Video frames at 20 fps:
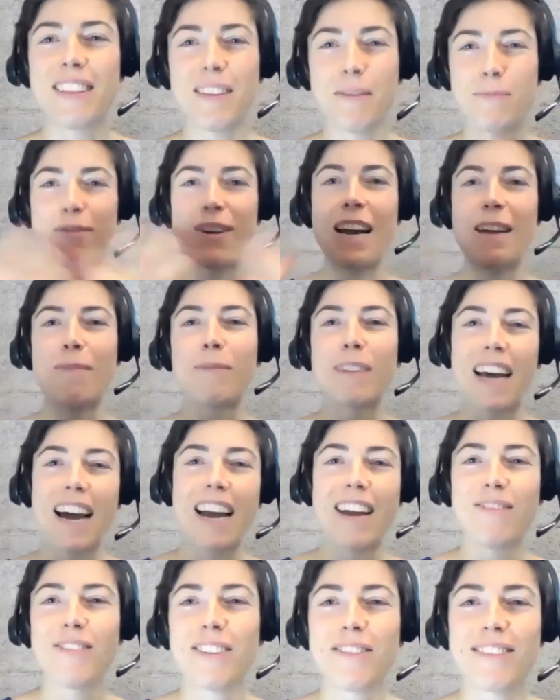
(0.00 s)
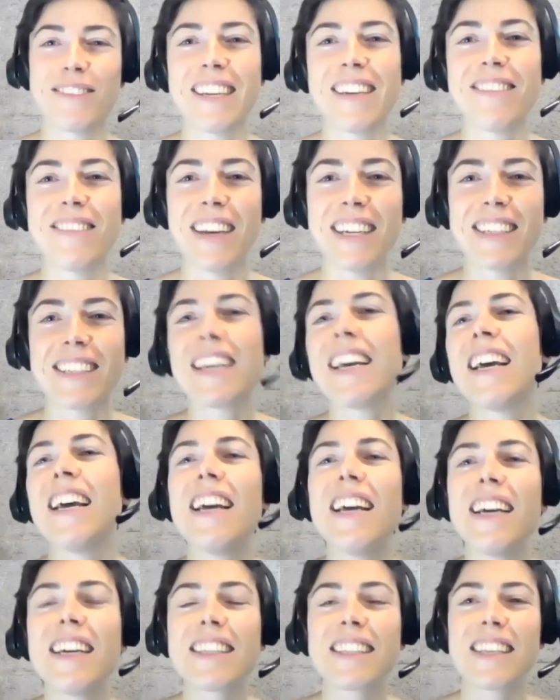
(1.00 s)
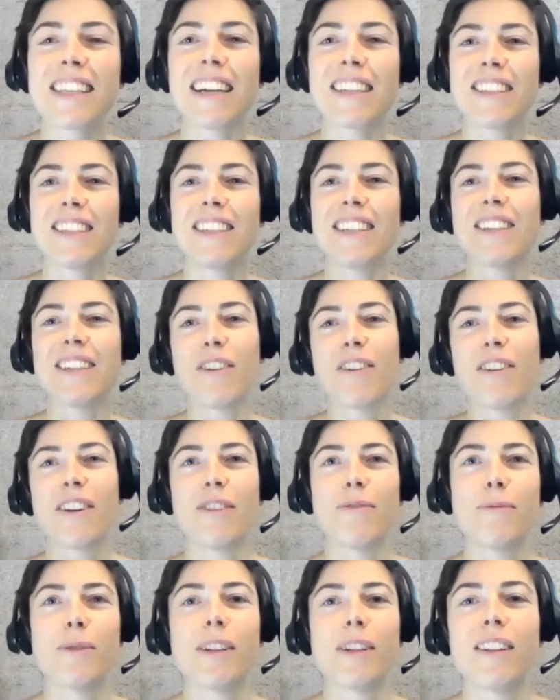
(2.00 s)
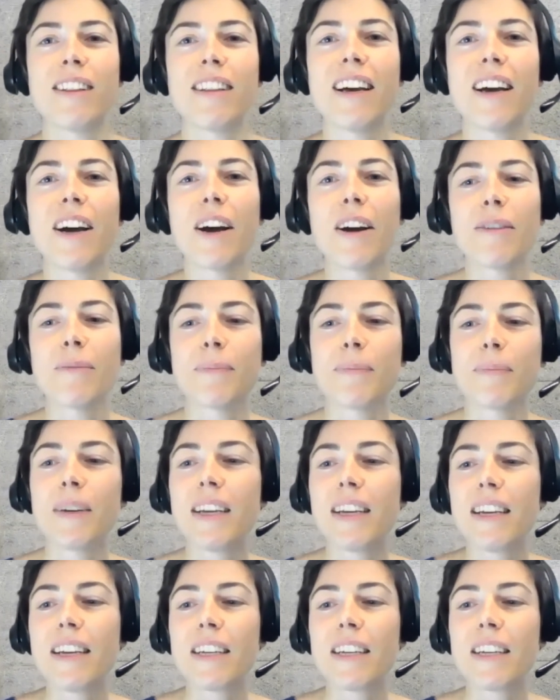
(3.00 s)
the prime time of the event, Saad Chinoy will um,